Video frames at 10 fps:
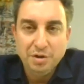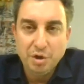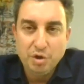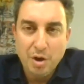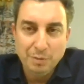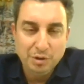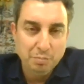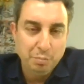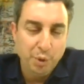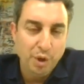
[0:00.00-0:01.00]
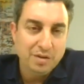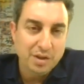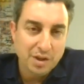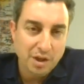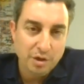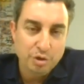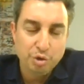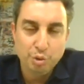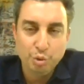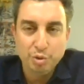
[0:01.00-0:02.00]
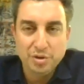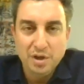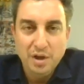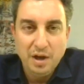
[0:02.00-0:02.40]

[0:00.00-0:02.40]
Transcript: the common political issues